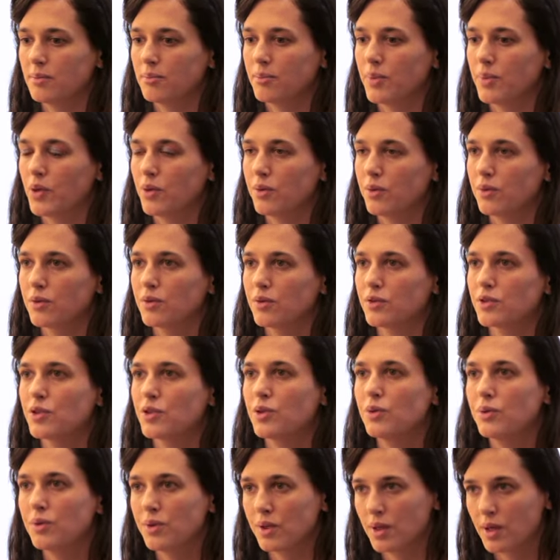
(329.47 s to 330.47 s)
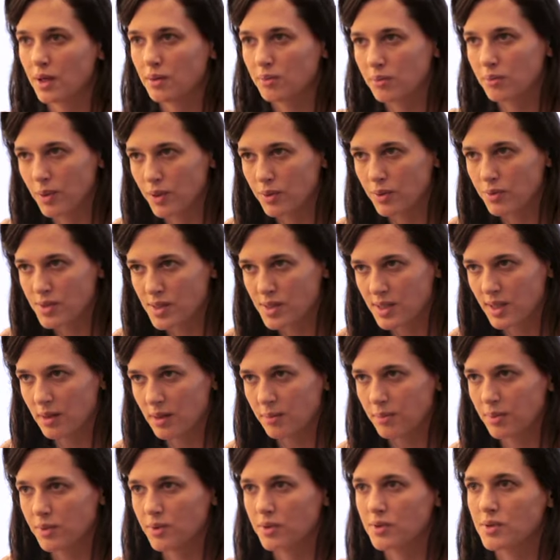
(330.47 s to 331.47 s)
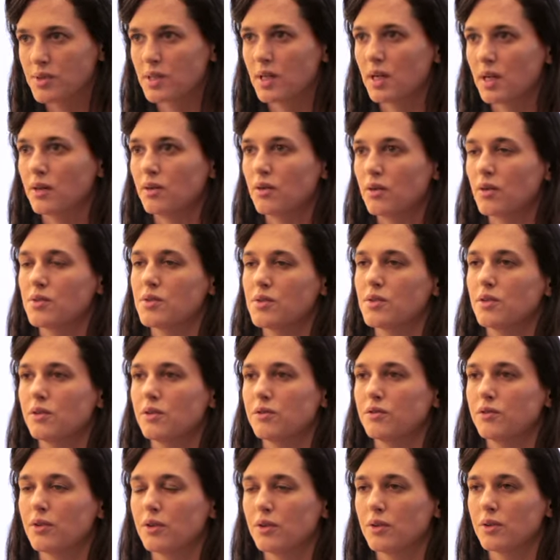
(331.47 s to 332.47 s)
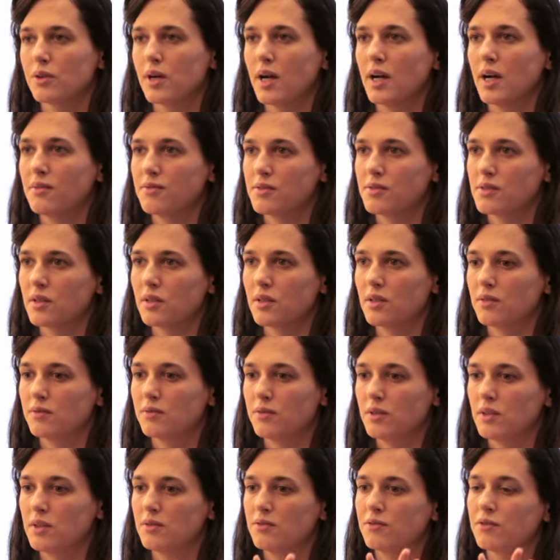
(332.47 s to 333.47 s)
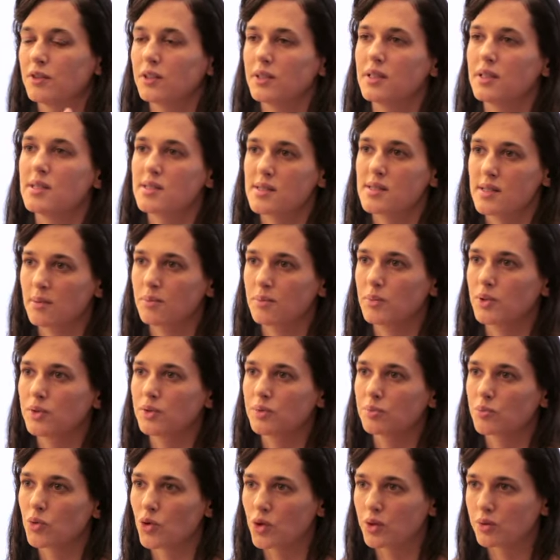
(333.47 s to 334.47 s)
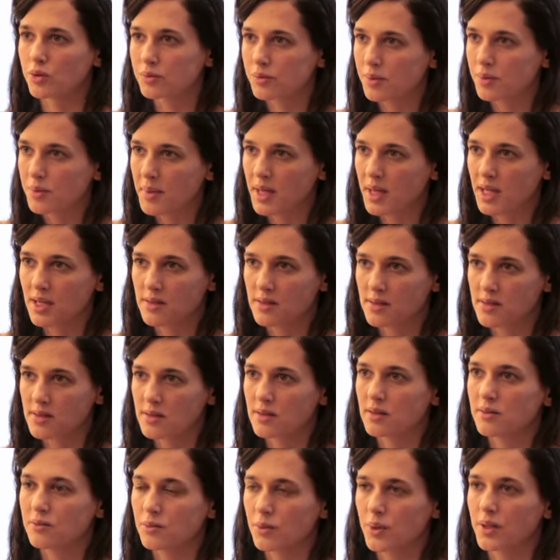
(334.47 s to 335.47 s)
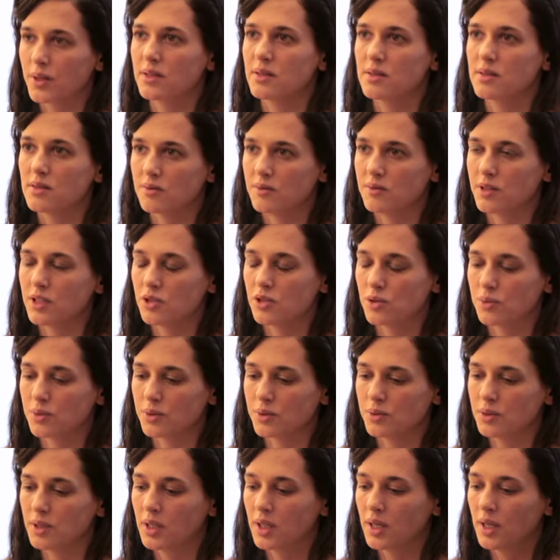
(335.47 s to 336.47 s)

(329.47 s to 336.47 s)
both tooth and bone samples and also photographs of the fully assembled mortal remains of one individual.